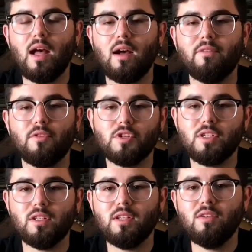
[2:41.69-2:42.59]

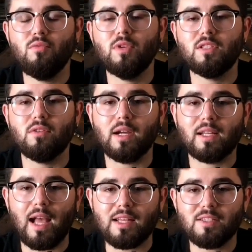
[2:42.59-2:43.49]
Unfortunately, with direct
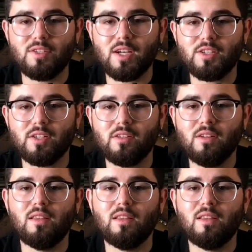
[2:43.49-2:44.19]
gas injection,